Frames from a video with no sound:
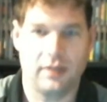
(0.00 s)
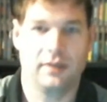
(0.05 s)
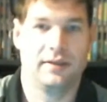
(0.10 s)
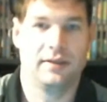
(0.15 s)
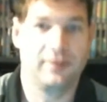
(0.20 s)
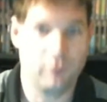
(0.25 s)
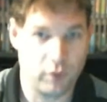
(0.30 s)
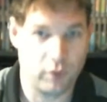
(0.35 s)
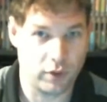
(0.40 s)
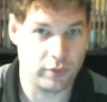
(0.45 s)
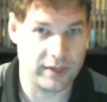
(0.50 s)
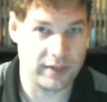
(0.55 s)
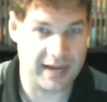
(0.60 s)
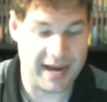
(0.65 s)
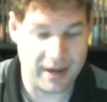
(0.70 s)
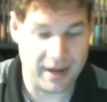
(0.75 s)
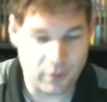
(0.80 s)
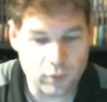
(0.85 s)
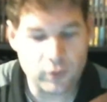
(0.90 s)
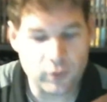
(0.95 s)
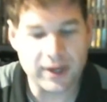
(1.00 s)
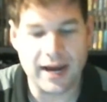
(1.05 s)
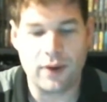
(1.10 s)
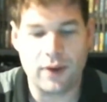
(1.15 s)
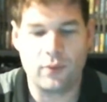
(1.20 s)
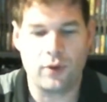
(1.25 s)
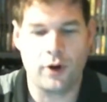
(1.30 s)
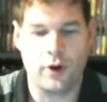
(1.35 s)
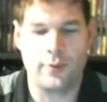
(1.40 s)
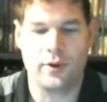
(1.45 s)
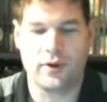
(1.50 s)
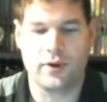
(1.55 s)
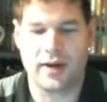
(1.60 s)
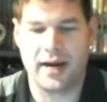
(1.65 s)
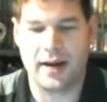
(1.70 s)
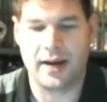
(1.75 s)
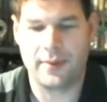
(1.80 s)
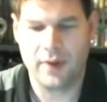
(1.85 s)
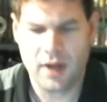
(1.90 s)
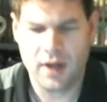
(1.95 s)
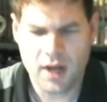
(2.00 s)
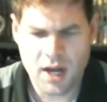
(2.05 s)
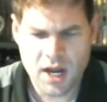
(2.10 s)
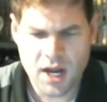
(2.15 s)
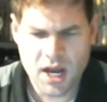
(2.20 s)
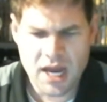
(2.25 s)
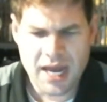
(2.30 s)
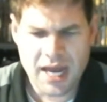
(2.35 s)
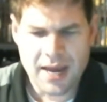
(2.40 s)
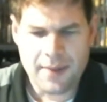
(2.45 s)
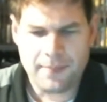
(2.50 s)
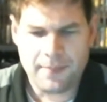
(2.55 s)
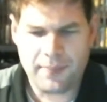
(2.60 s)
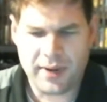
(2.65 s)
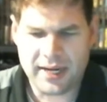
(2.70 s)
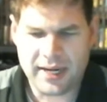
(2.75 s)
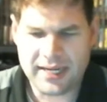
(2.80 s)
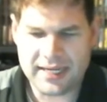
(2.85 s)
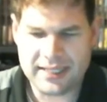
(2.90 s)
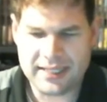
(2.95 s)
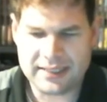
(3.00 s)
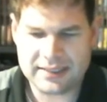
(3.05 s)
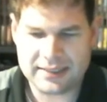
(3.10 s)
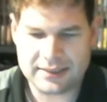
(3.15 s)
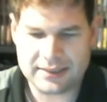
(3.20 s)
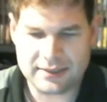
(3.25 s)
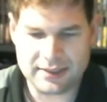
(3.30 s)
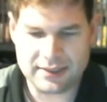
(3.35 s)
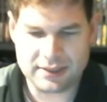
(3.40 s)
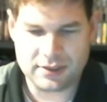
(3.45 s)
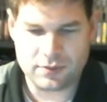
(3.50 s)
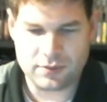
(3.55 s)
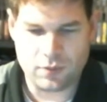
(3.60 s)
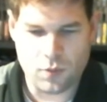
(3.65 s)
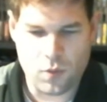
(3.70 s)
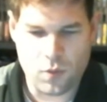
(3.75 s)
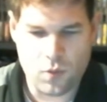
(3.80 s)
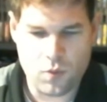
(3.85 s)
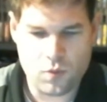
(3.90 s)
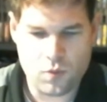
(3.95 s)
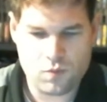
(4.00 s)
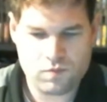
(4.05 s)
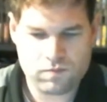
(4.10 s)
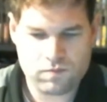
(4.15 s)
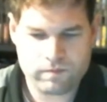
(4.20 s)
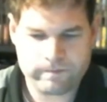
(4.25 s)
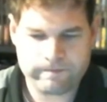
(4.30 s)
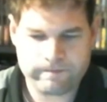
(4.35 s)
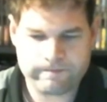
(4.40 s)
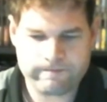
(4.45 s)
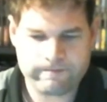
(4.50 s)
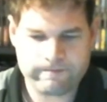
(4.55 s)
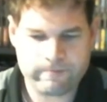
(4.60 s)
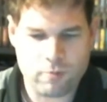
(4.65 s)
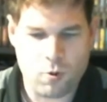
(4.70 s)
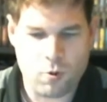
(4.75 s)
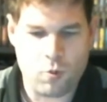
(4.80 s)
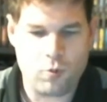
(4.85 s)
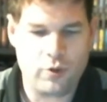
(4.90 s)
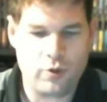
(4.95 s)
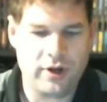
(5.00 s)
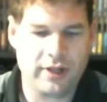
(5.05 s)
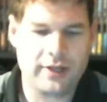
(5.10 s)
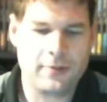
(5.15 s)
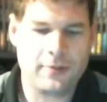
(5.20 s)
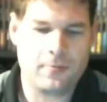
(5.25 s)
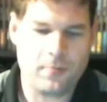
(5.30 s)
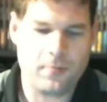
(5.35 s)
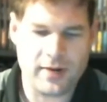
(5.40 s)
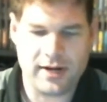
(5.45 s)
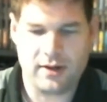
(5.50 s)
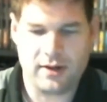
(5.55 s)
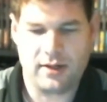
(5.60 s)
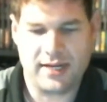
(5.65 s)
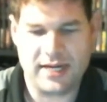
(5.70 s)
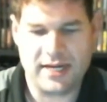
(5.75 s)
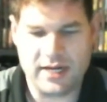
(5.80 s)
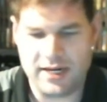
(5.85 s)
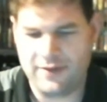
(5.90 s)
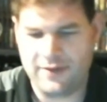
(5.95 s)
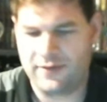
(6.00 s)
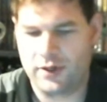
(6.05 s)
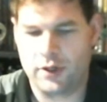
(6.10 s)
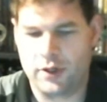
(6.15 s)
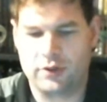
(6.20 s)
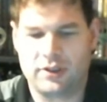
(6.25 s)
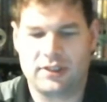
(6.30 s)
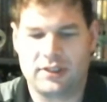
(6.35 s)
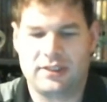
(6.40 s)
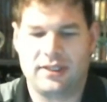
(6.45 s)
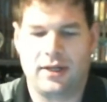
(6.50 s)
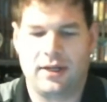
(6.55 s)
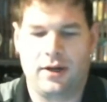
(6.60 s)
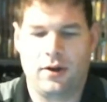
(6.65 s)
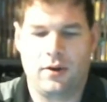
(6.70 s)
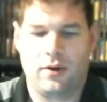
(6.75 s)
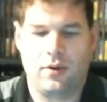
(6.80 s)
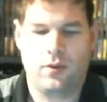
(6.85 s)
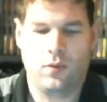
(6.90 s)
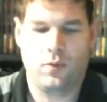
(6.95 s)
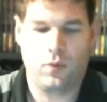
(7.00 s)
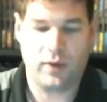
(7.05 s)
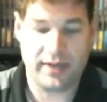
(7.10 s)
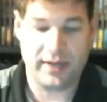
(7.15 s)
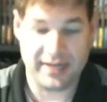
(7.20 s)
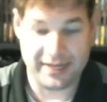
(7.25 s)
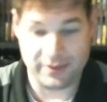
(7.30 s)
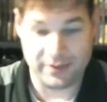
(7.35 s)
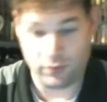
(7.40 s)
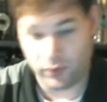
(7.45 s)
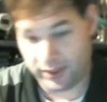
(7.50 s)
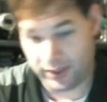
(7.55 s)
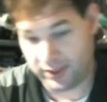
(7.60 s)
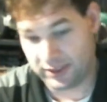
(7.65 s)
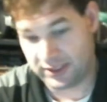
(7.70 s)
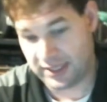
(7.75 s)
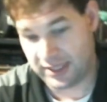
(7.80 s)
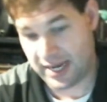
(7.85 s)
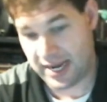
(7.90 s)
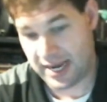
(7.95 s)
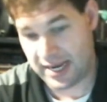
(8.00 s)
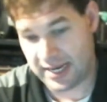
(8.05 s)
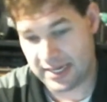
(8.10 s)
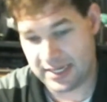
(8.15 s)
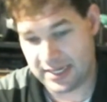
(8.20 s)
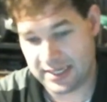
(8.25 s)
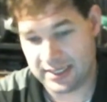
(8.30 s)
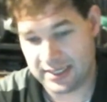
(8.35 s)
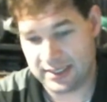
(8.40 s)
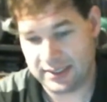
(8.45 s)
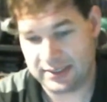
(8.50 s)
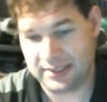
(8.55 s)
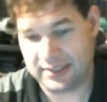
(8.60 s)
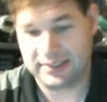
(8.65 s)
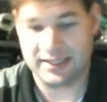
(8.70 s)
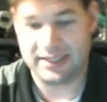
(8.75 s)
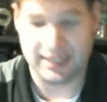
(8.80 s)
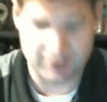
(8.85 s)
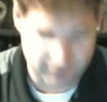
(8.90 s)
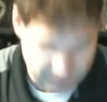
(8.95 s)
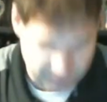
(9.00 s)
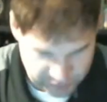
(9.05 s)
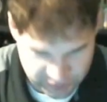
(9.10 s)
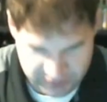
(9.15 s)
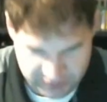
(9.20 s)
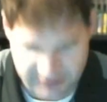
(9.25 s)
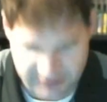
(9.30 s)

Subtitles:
what do we got? We got RoboCop. But it's just really weird. He even goes to sell what he will say is he's not supposed to say